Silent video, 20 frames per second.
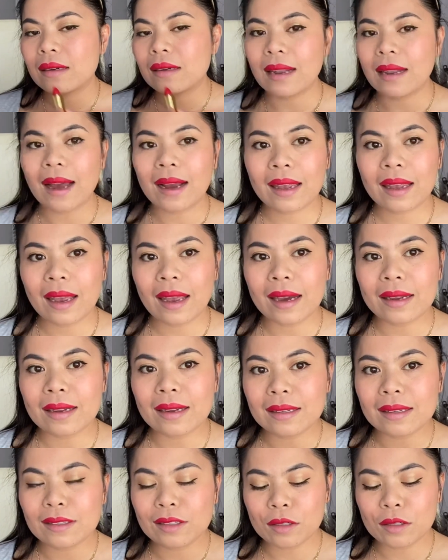Lucky I
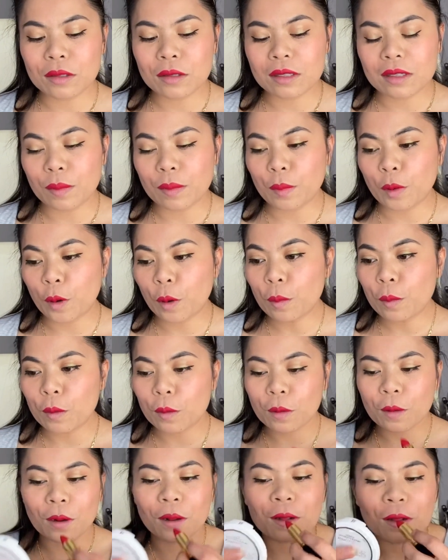didn't choose the purple
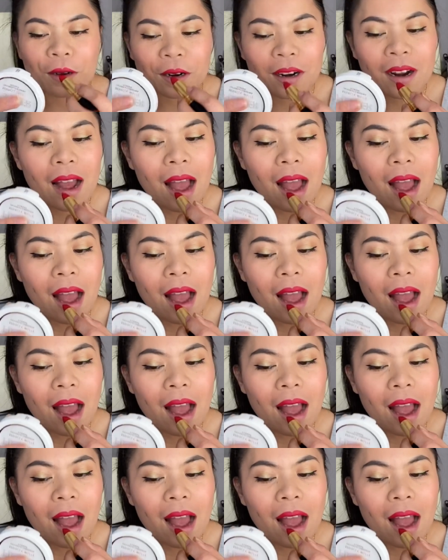color.